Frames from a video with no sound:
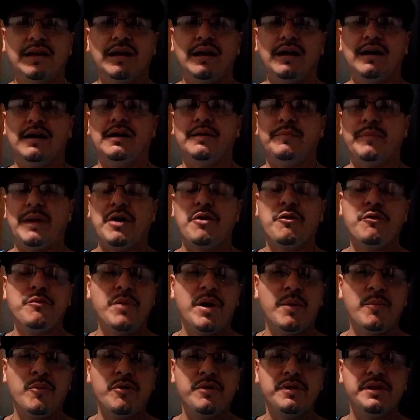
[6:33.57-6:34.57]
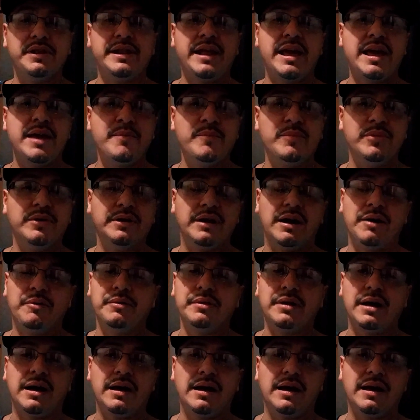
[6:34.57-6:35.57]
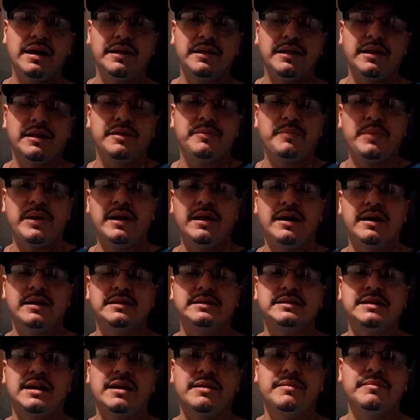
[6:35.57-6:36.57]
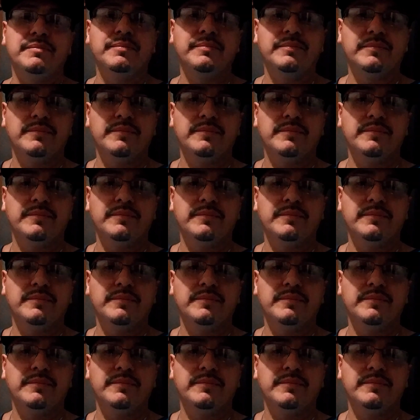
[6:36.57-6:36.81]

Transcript: I don't remember his name, but I spent a lot of time